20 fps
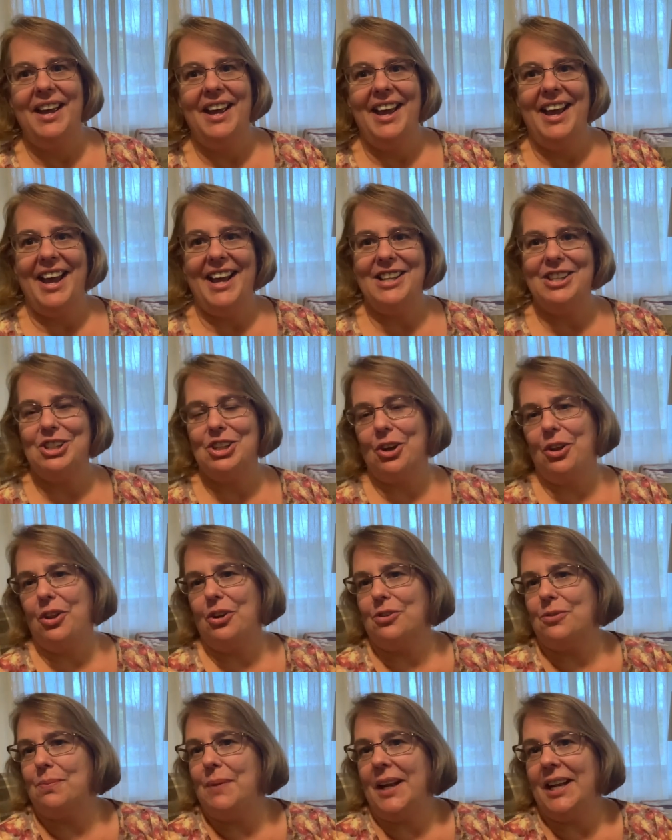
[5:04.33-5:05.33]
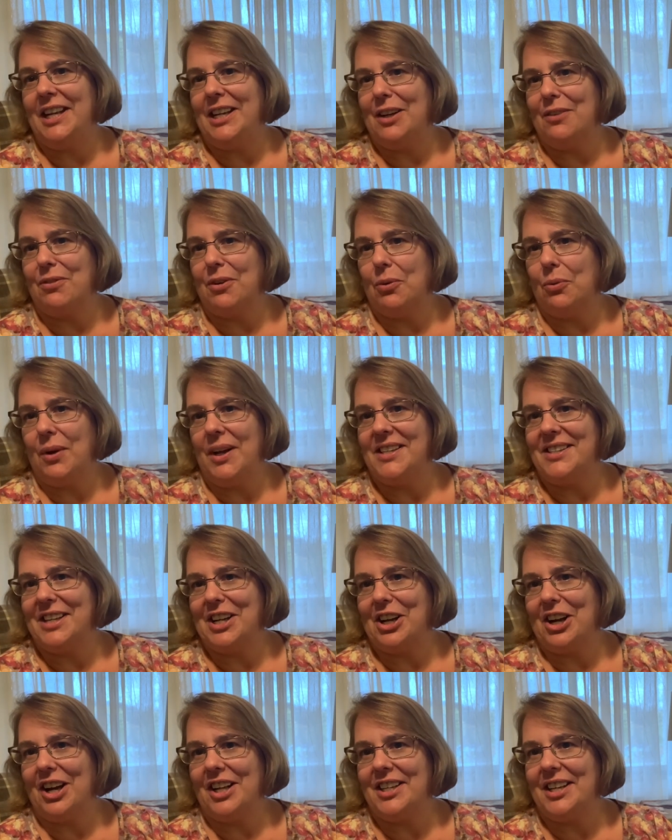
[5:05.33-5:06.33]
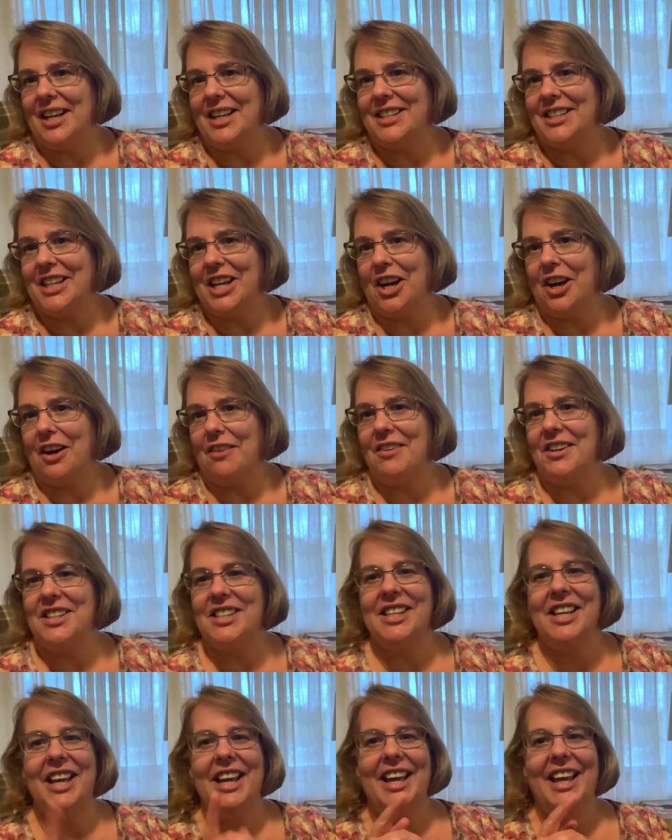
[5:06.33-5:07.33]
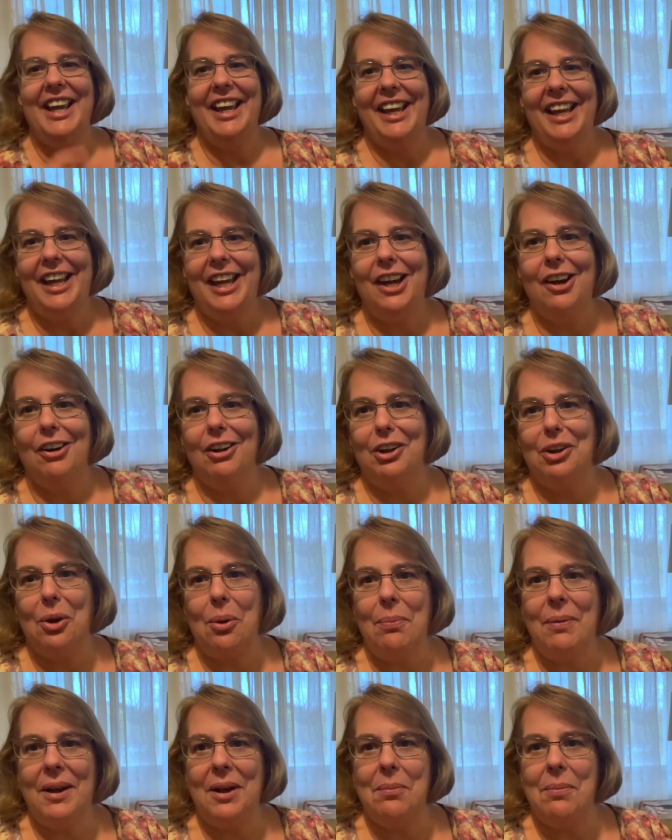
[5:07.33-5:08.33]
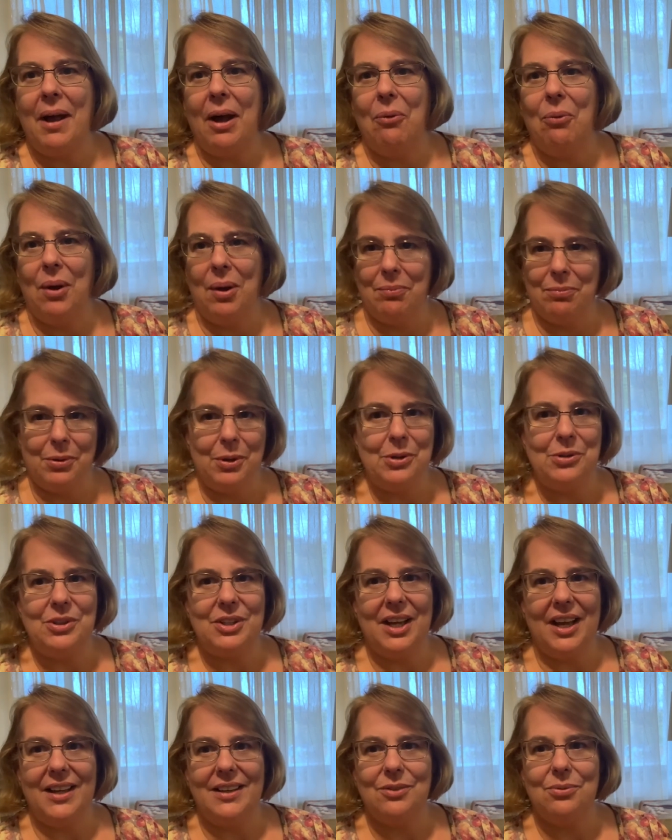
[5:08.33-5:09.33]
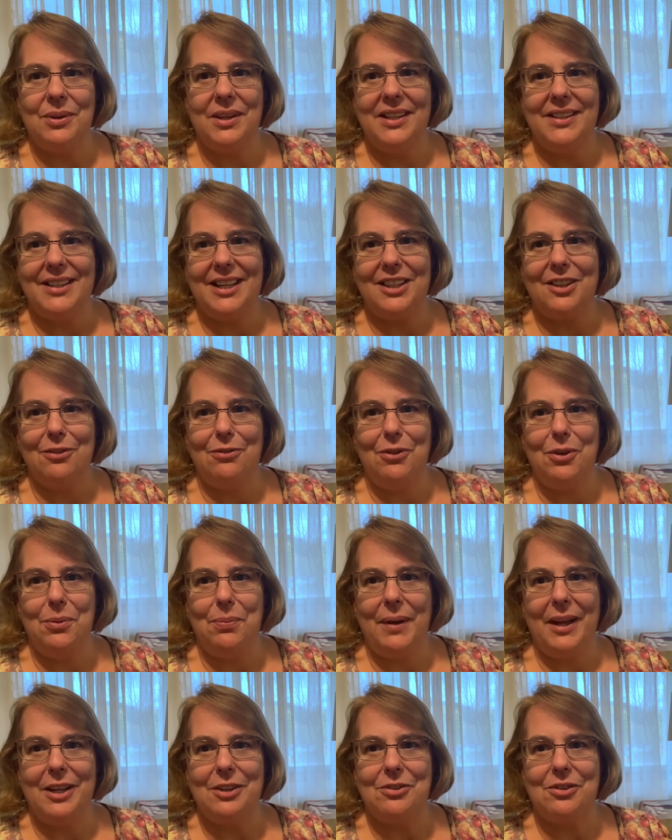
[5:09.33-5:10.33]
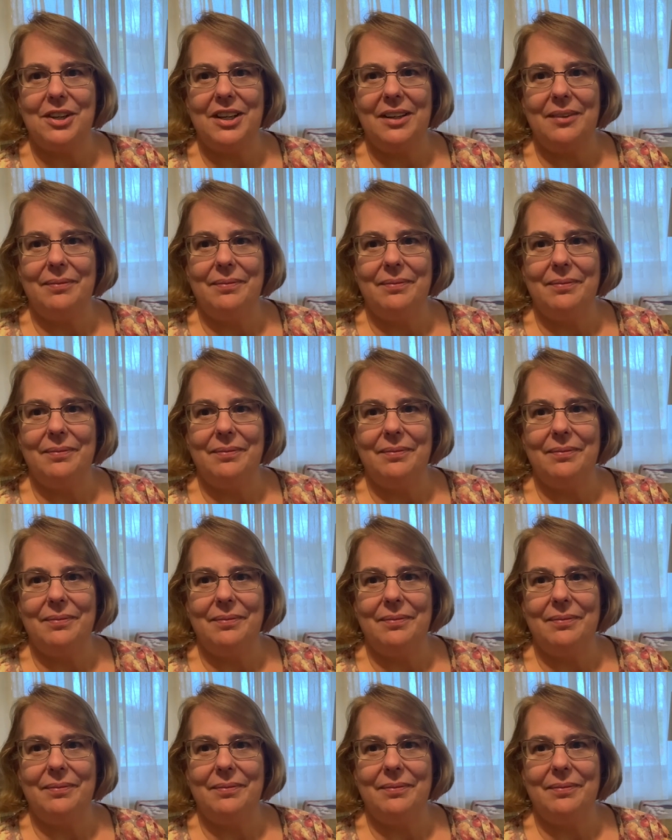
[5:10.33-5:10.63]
And so there's many different ways that God takes care of us. Hear a little bit about what Bruce does when he's at the food pantry.